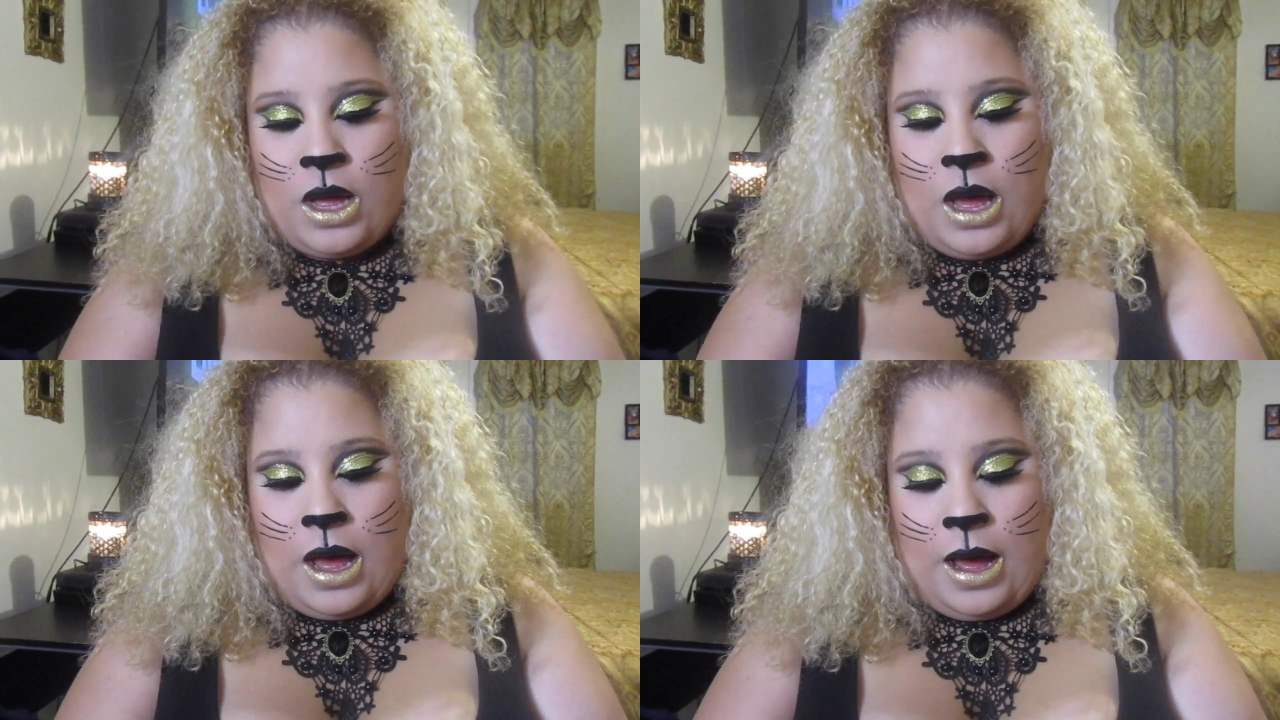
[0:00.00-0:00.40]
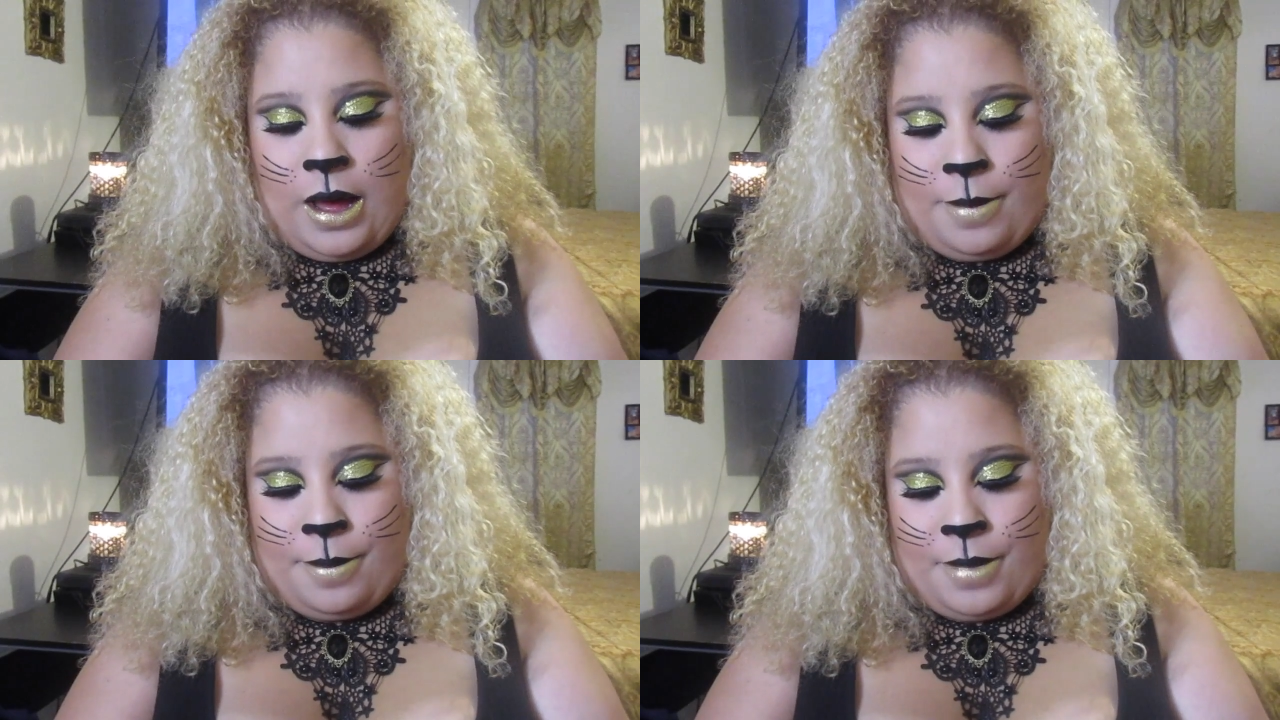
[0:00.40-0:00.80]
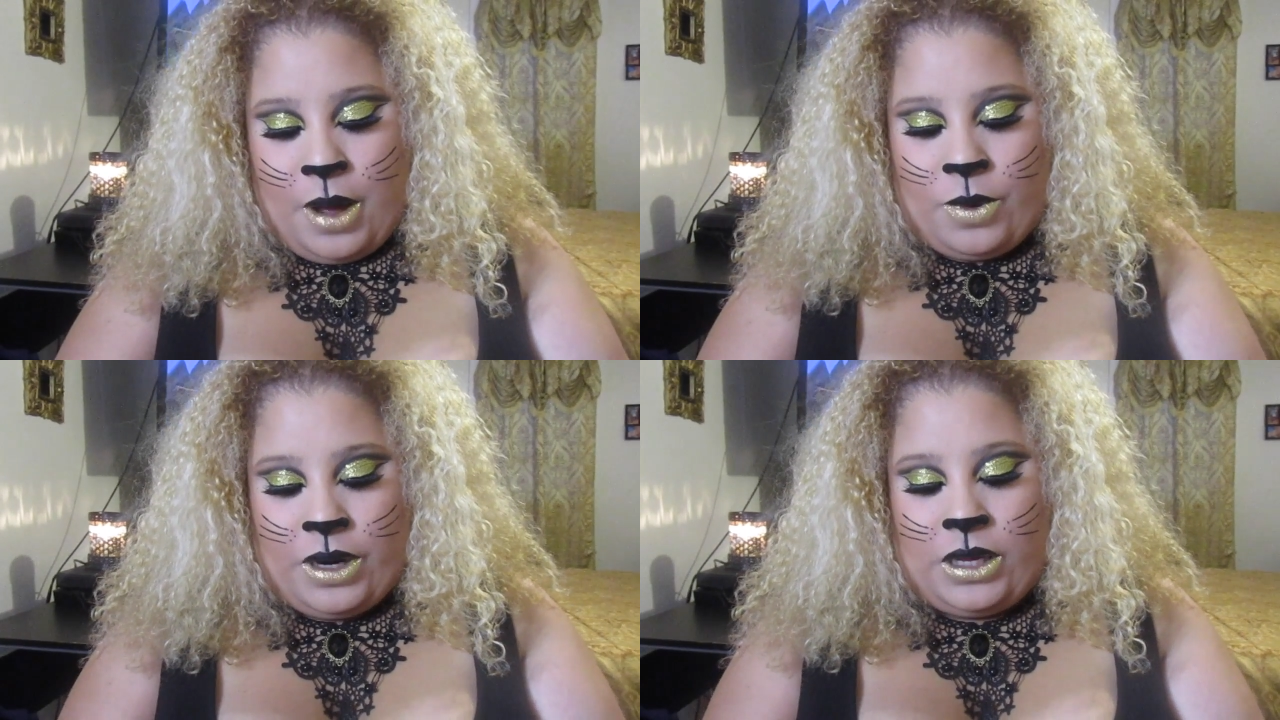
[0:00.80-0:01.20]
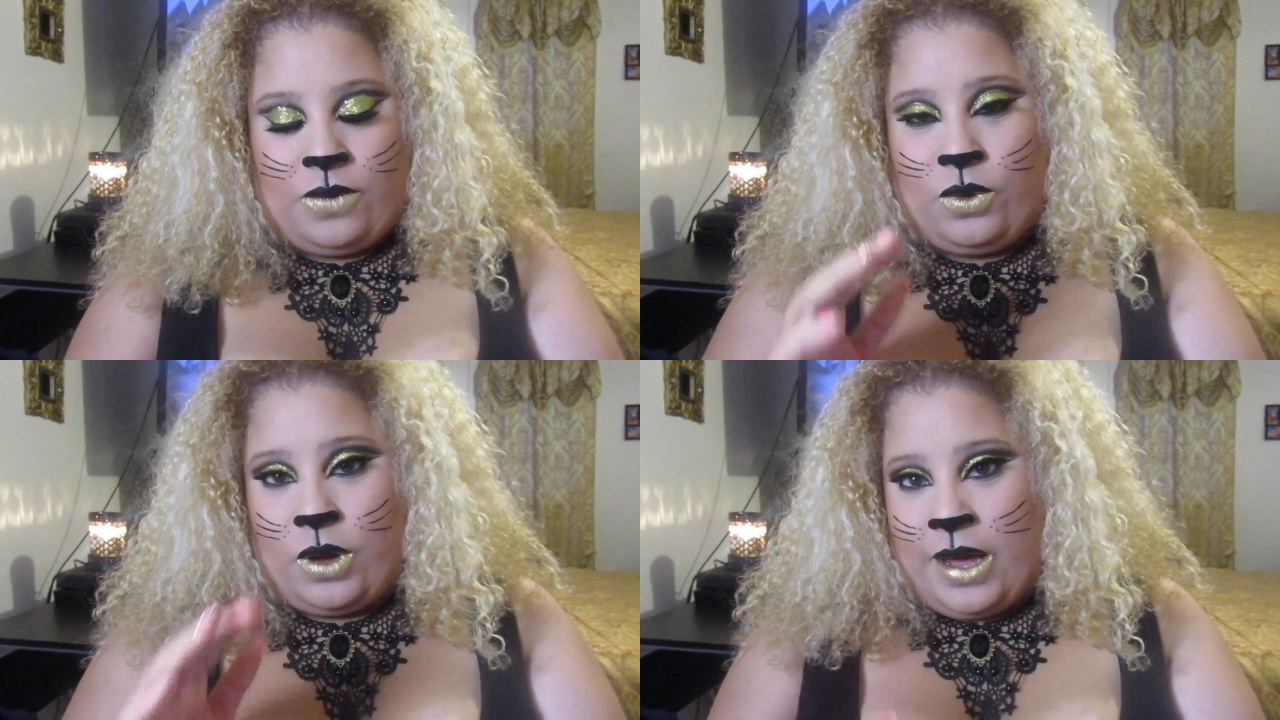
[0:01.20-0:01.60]
I want to
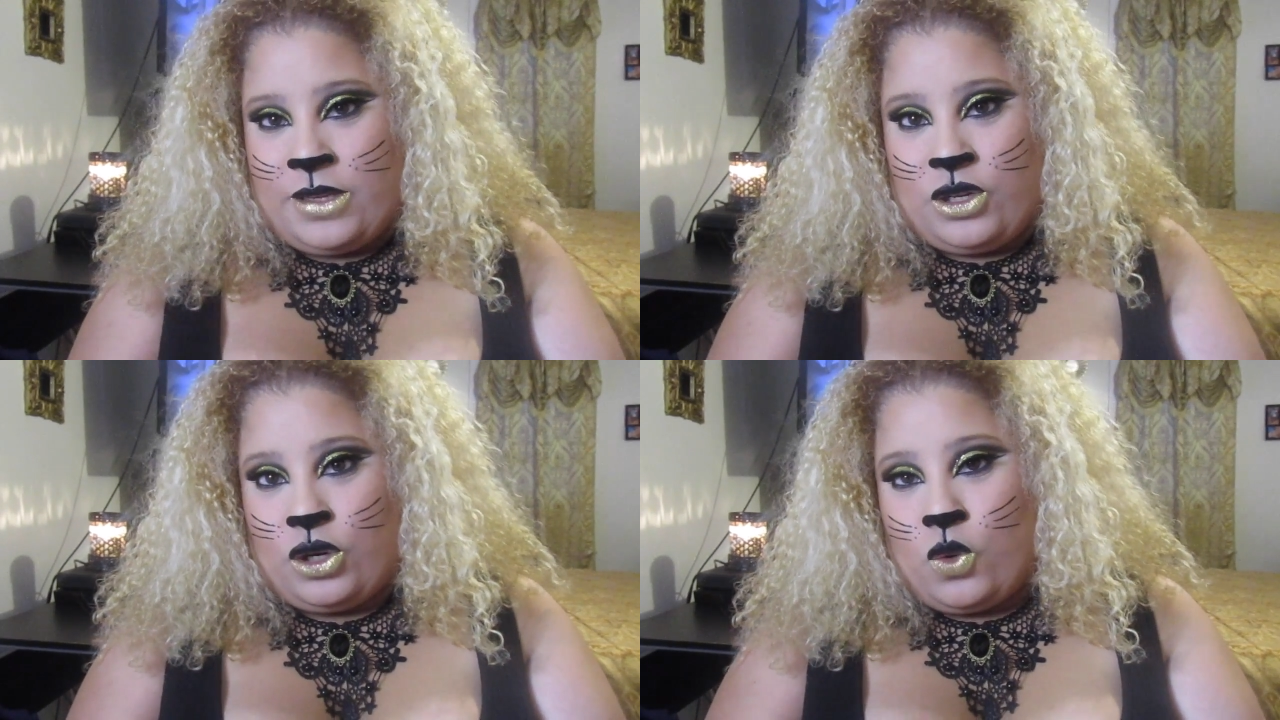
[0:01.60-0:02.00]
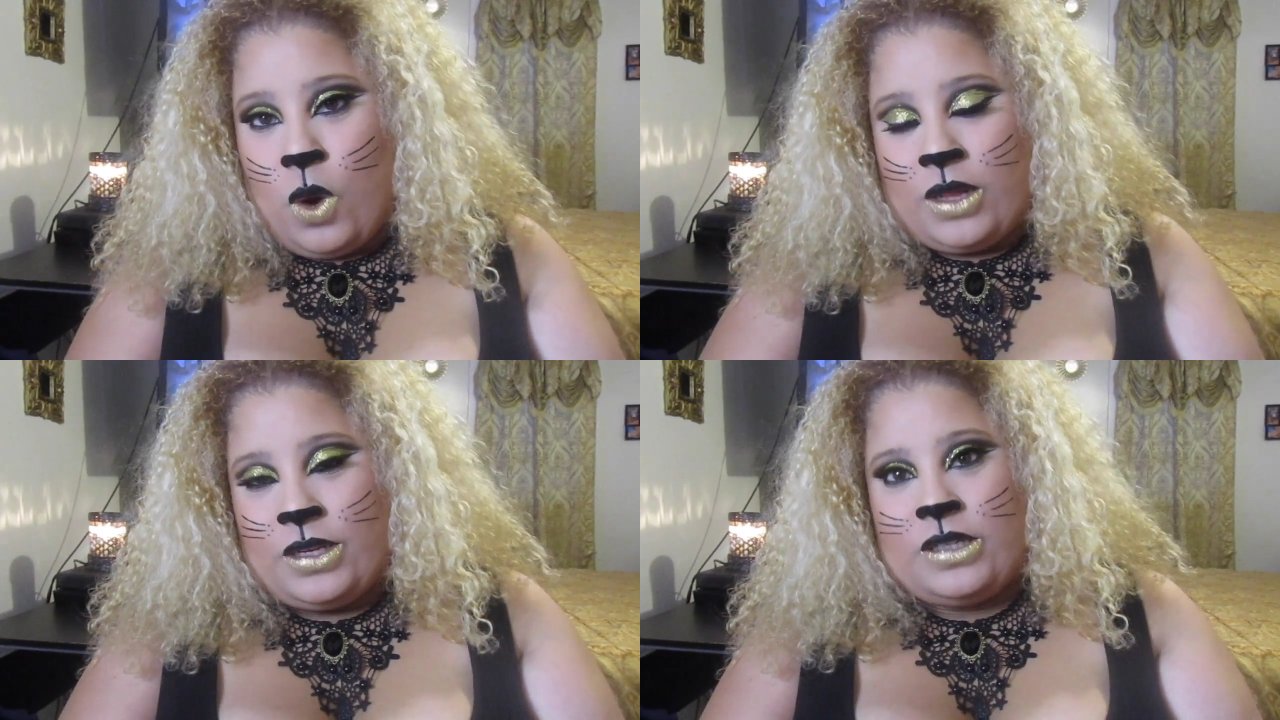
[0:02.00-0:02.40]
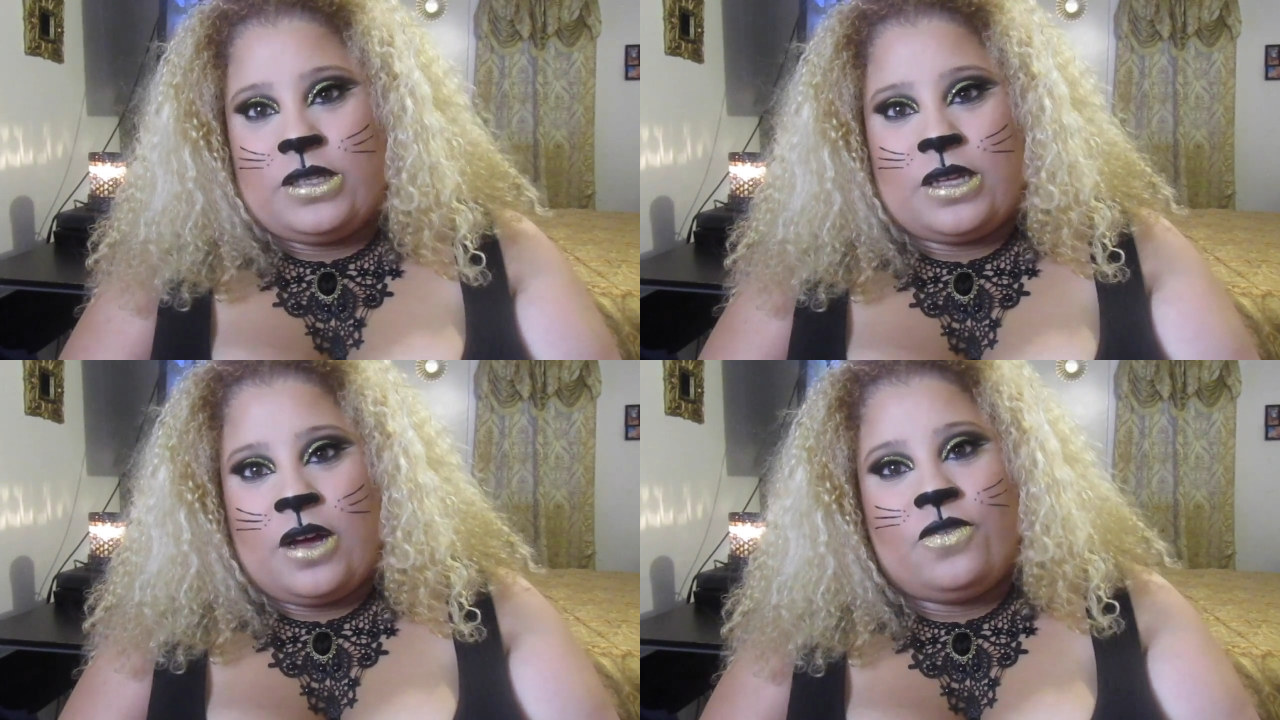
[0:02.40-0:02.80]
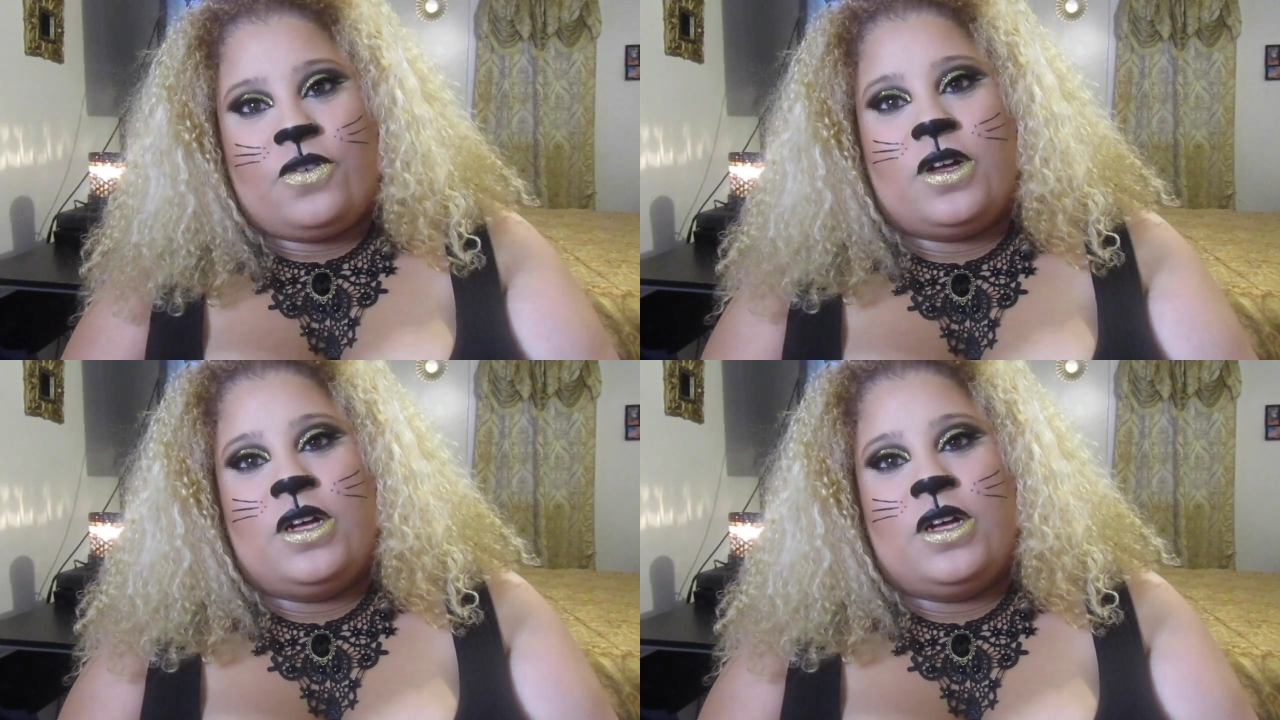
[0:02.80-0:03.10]
give you guys good quality stuff.